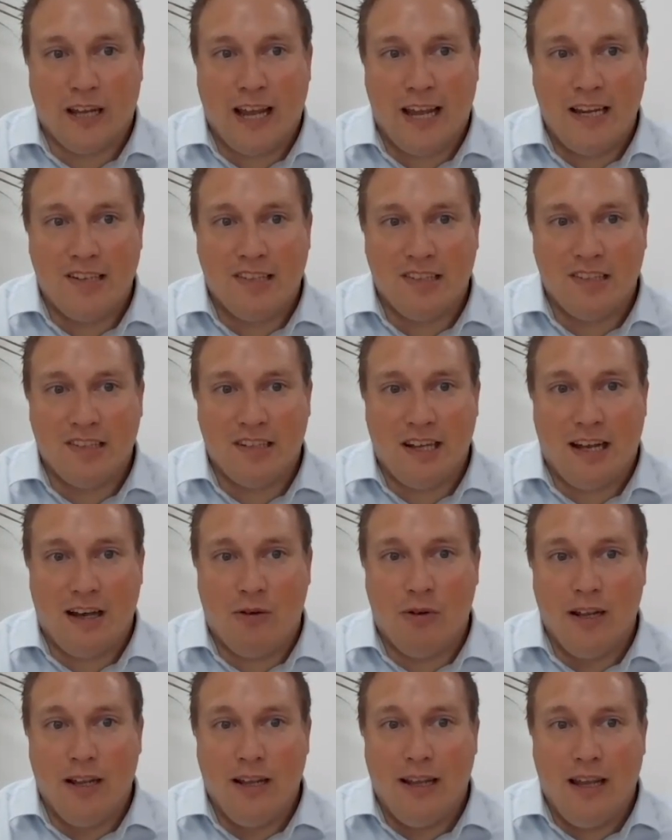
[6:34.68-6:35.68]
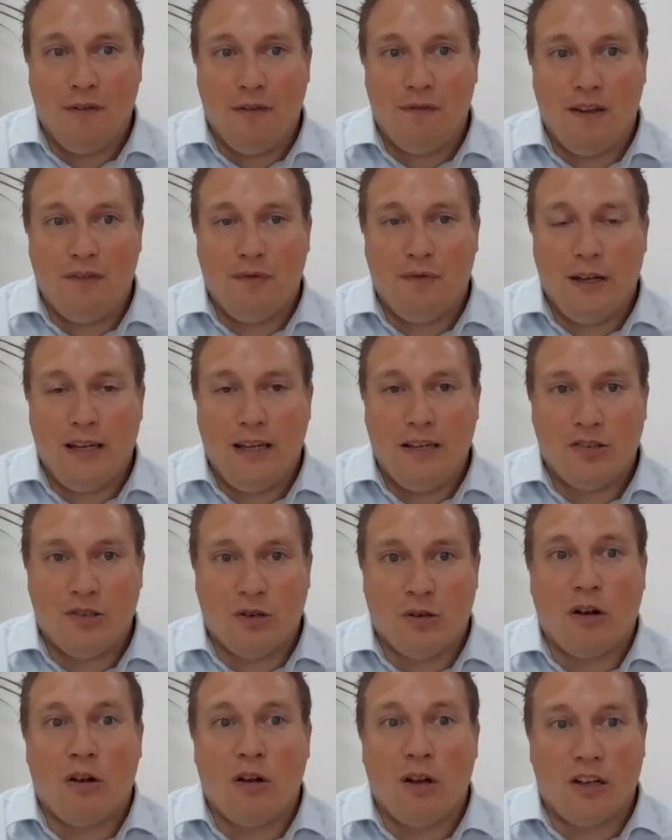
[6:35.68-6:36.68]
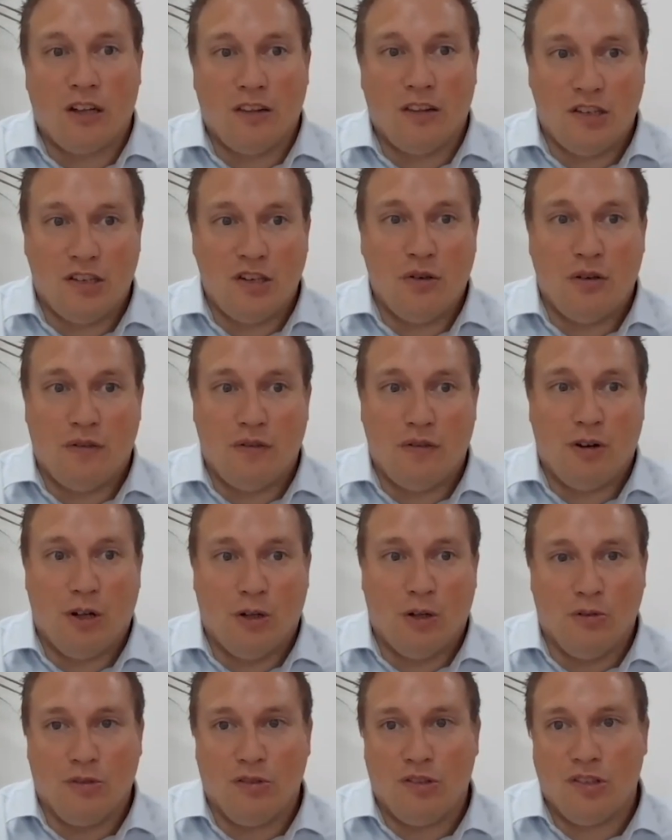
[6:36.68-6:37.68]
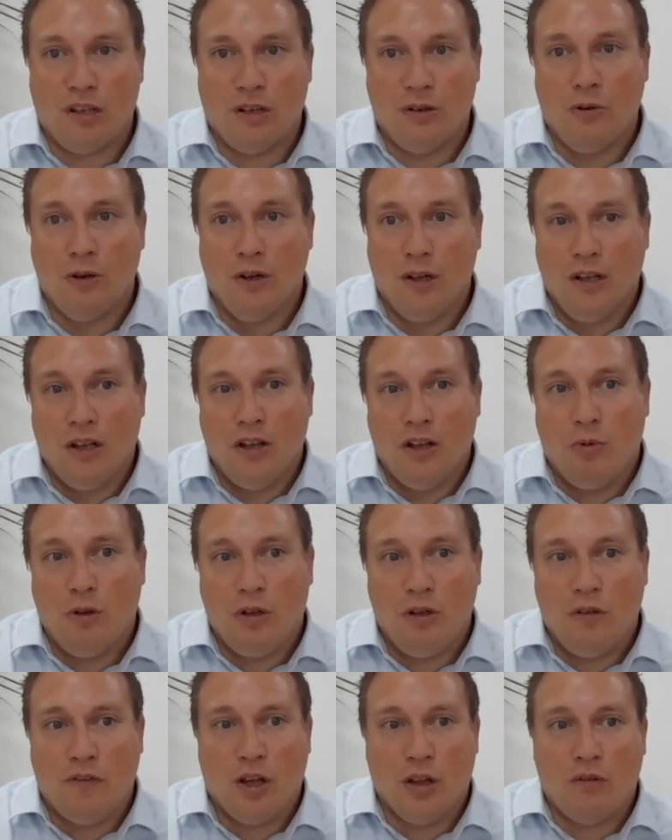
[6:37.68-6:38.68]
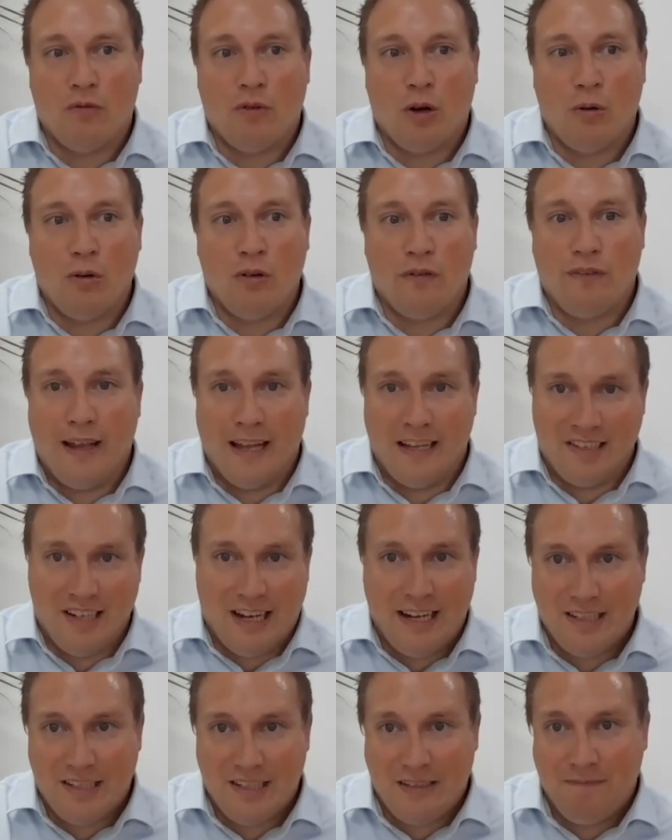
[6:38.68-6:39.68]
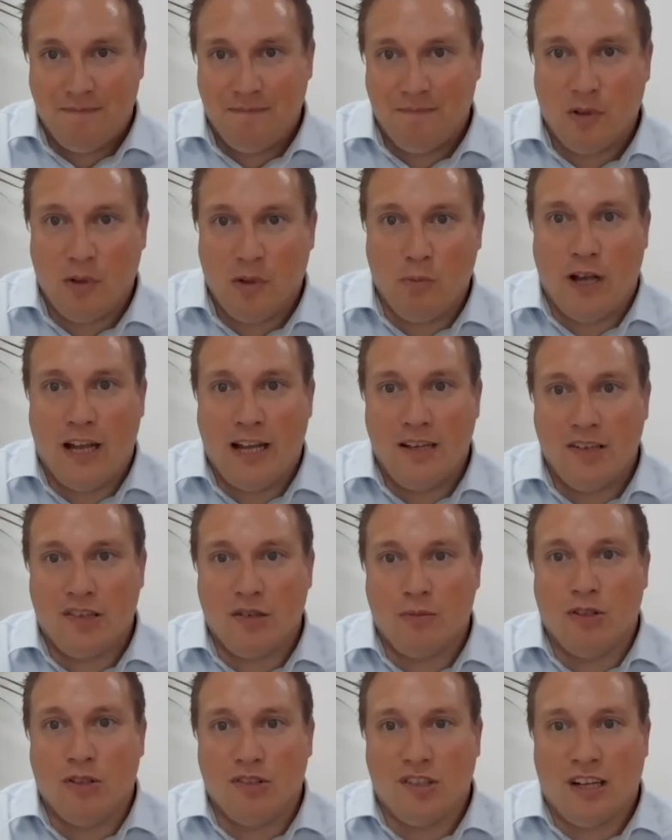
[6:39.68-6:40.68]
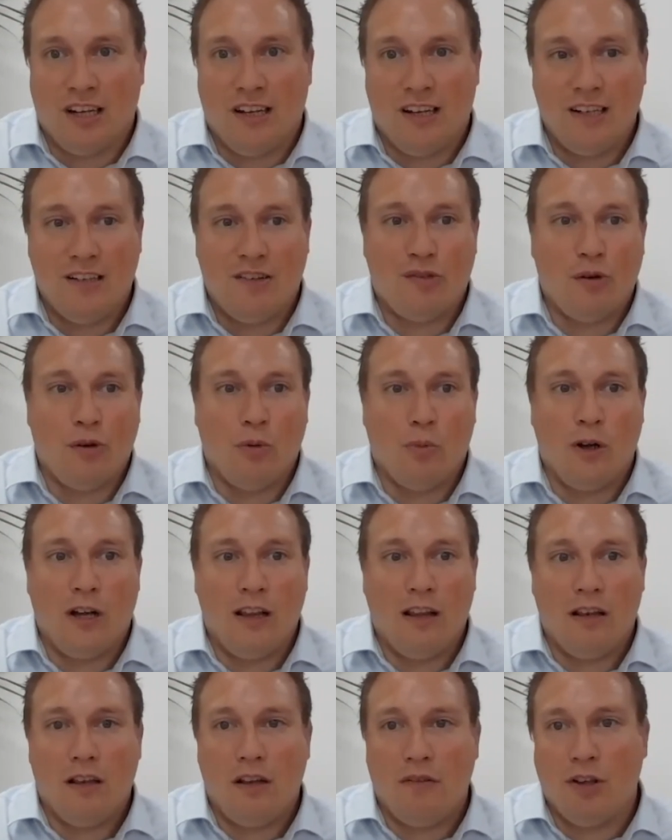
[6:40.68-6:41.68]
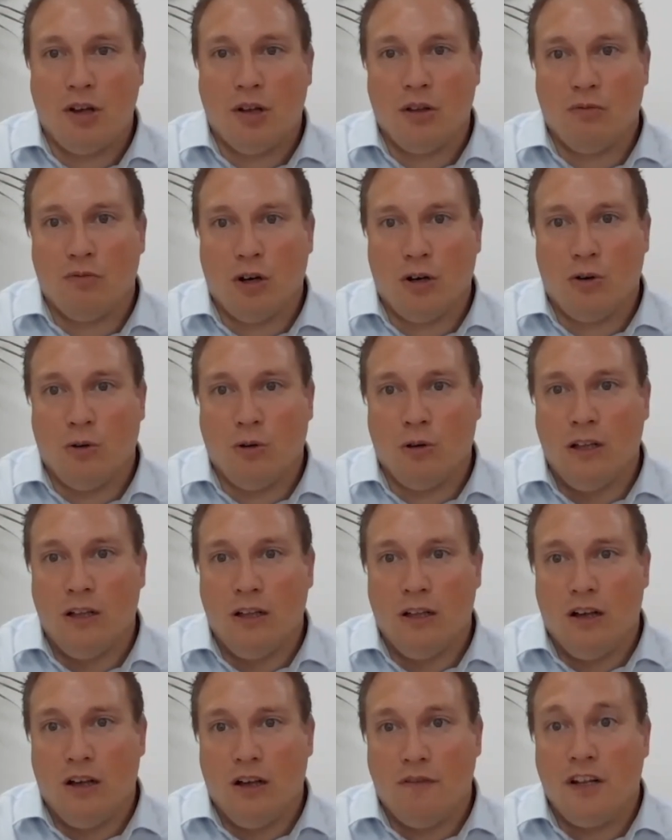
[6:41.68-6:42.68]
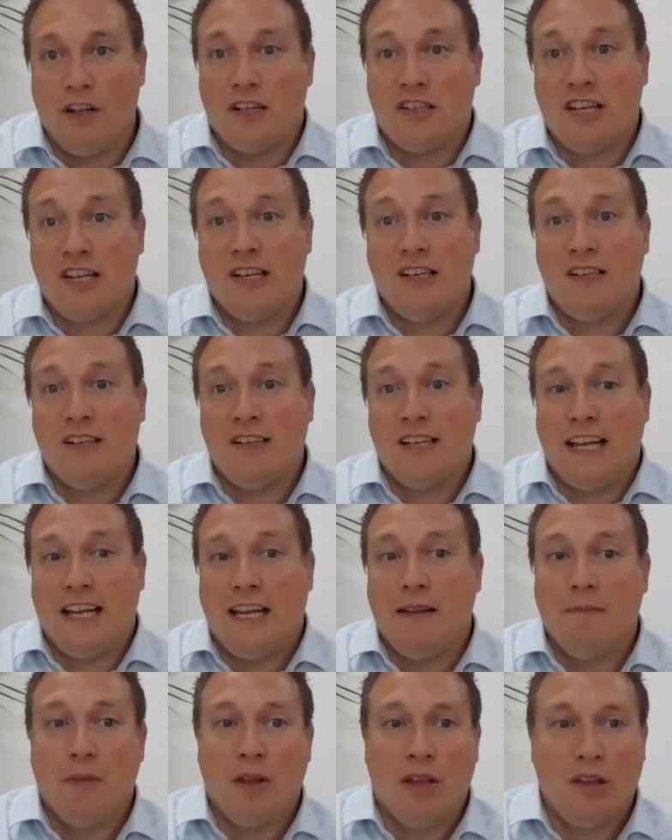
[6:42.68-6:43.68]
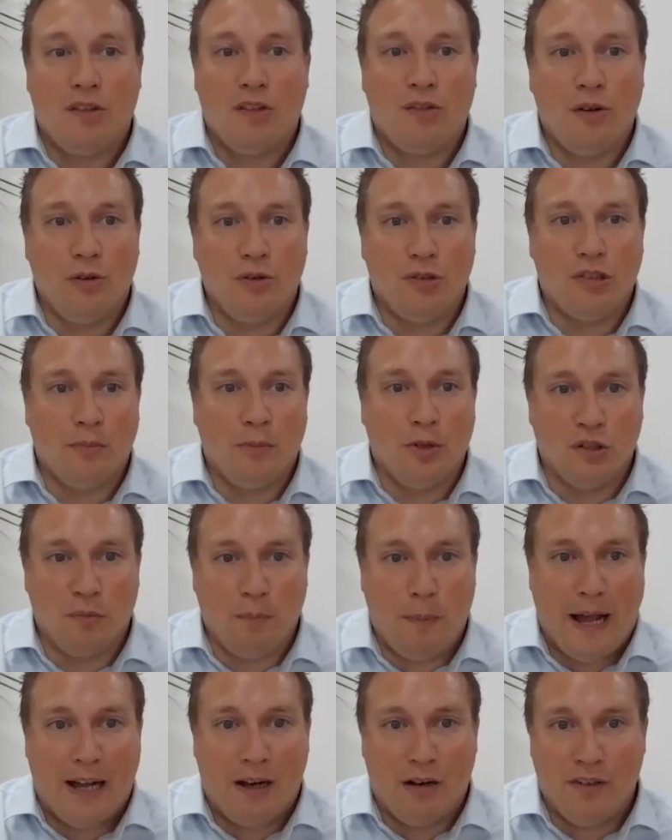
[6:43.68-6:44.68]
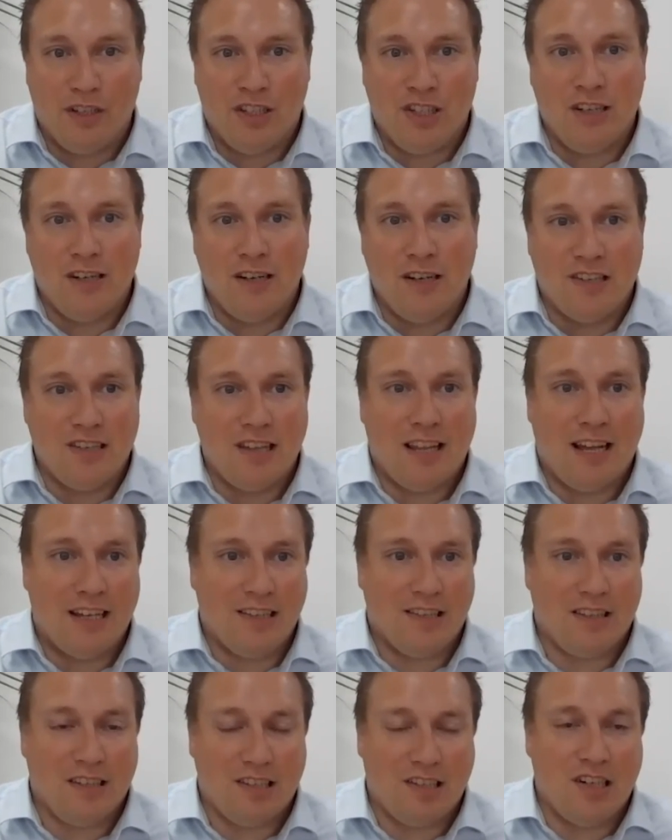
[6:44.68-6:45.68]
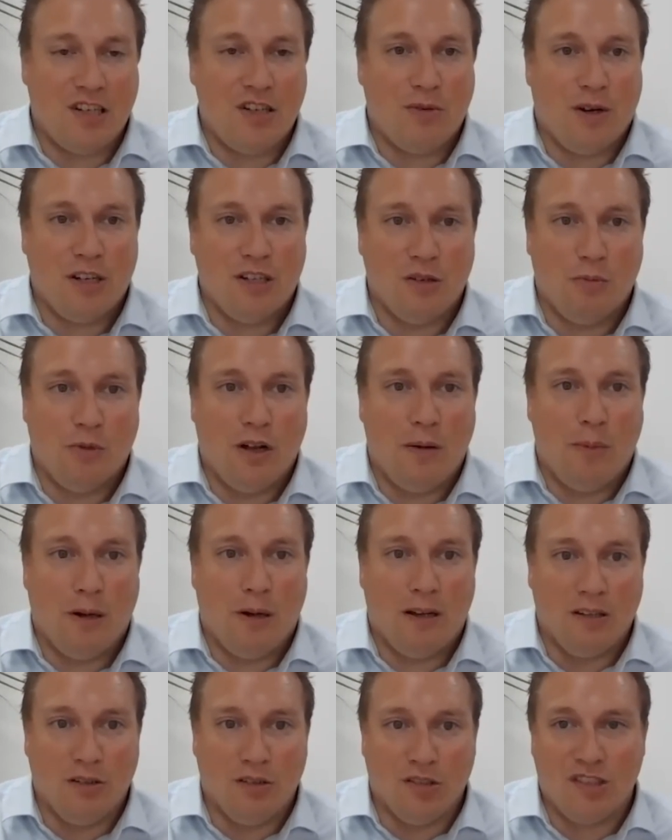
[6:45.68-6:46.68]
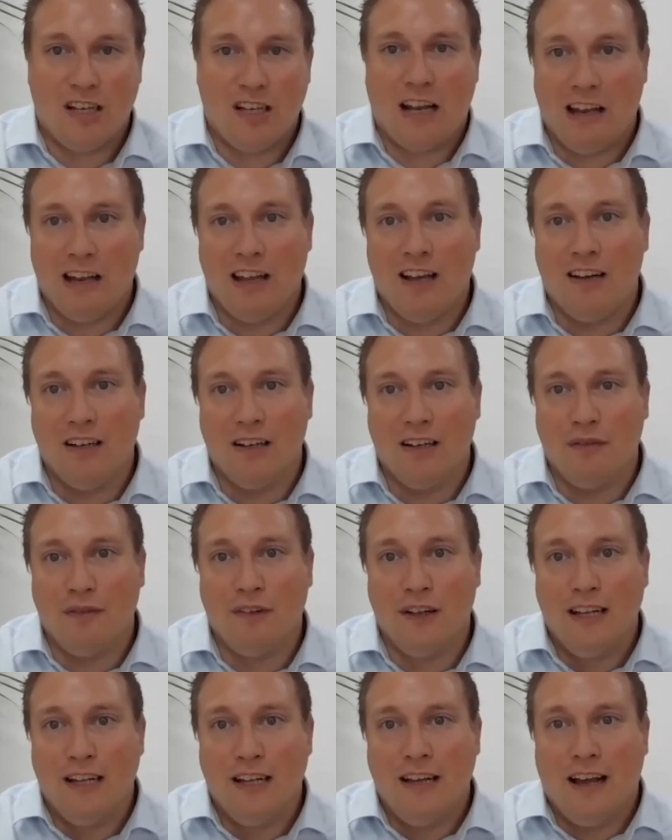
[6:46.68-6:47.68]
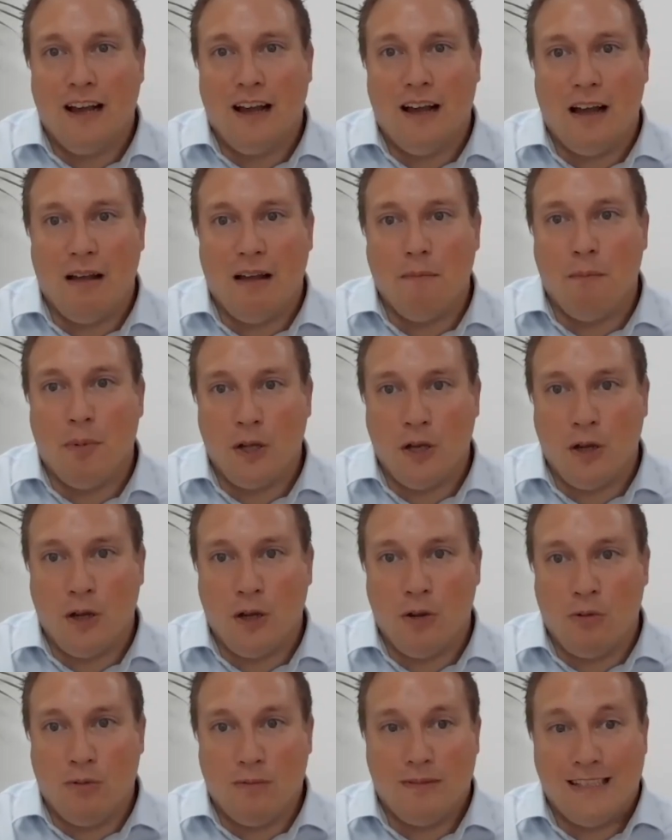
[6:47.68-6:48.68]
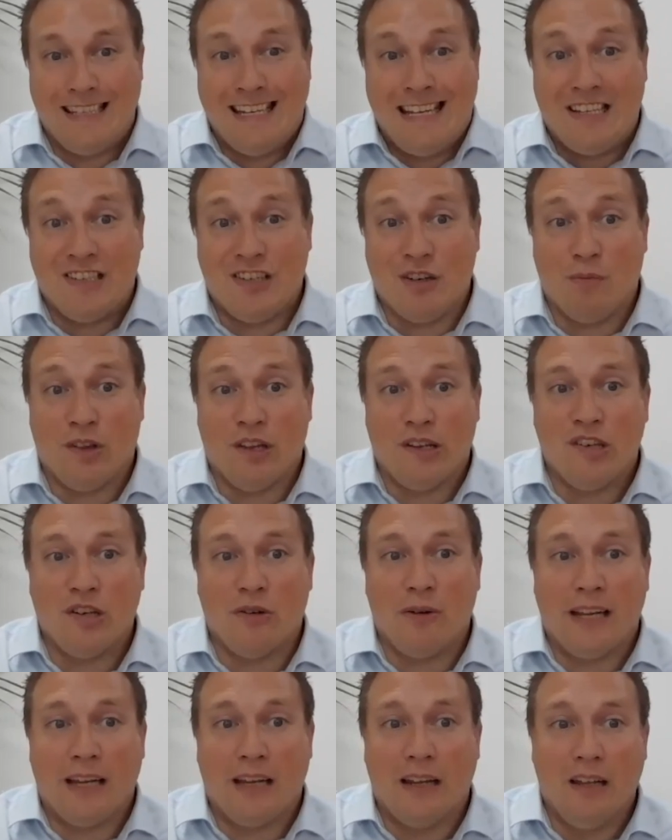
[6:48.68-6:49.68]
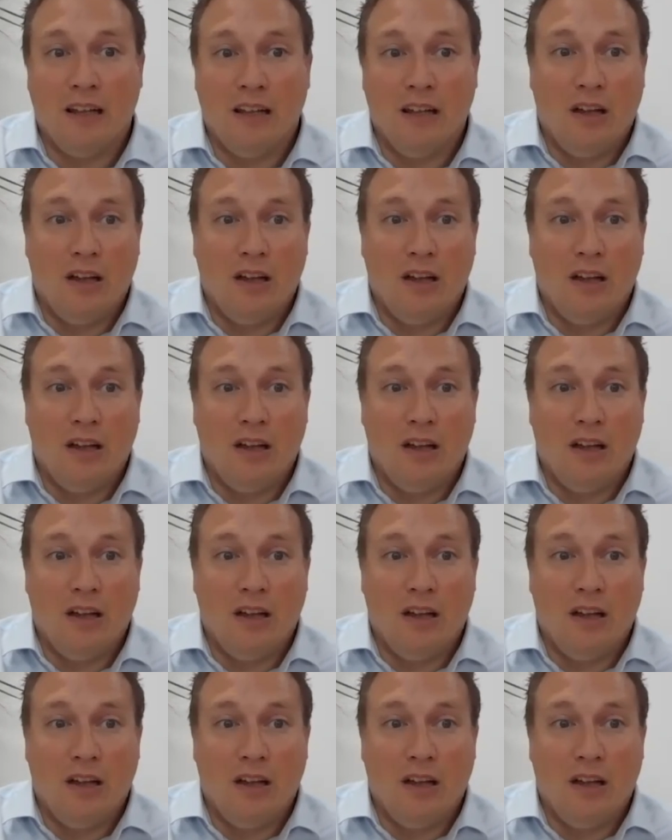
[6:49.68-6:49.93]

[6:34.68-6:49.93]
cases. Now, if we sort of look at the two different roles, so you've got the role of executor when someone's died through a will, and you've got the role of an attorney through someone's power of attorney. So that's the situation whereby you're still alive, but you need something doing